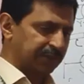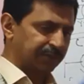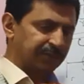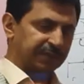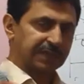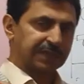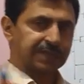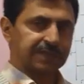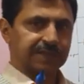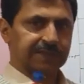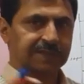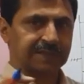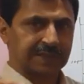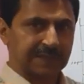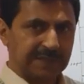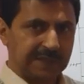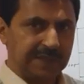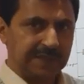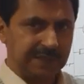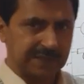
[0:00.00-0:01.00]
which is in
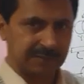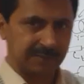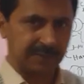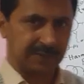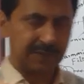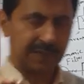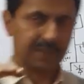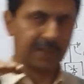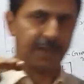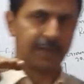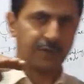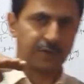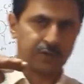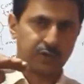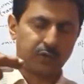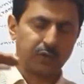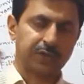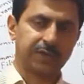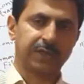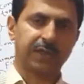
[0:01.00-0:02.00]
series with the current
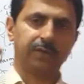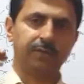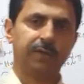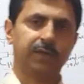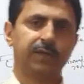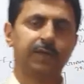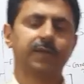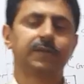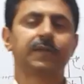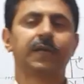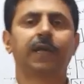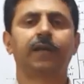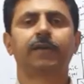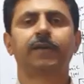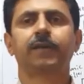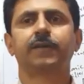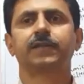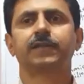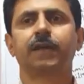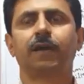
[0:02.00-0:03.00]
source converters at
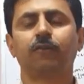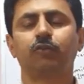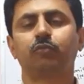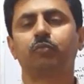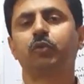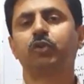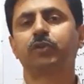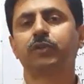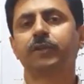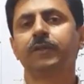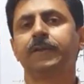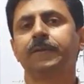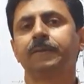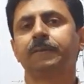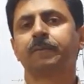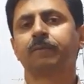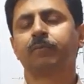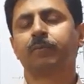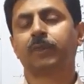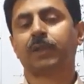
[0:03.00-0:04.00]
its output.
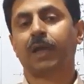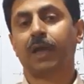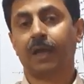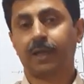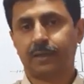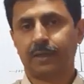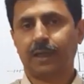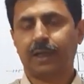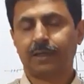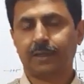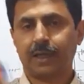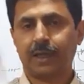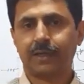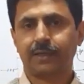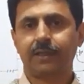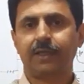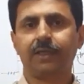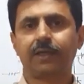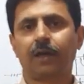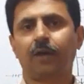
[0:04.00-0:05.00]
At
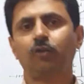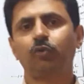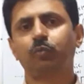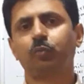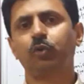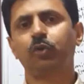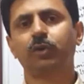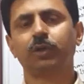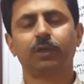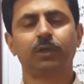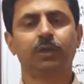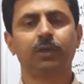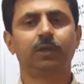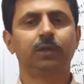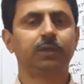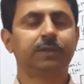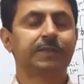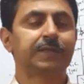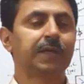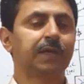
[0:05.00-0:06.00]
their output,
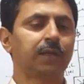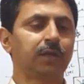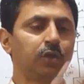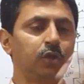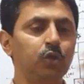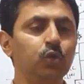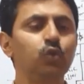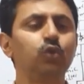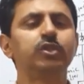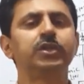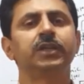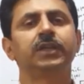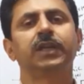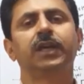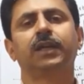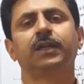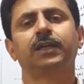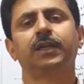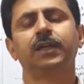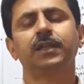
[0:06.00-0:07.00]
it's a huge
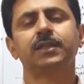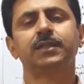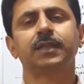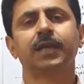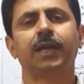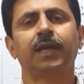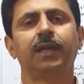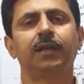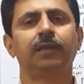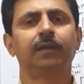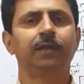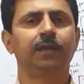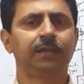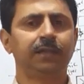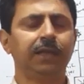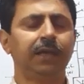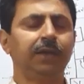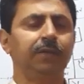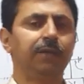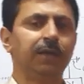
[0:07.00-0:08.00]
inductance, and in
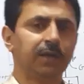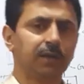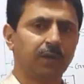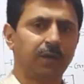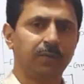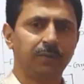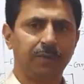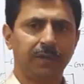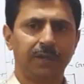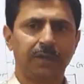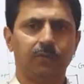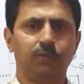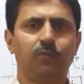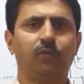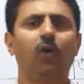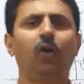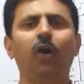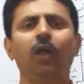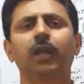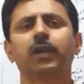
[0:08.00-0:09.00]
the event of a
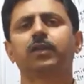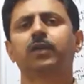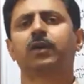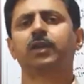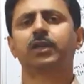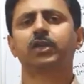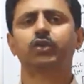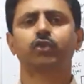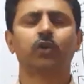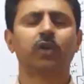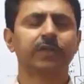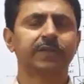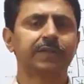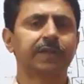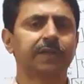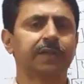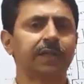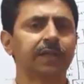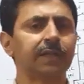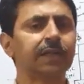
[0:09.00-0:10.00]
fault or a short
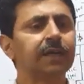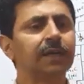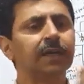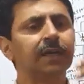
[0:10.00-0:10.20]
circuit,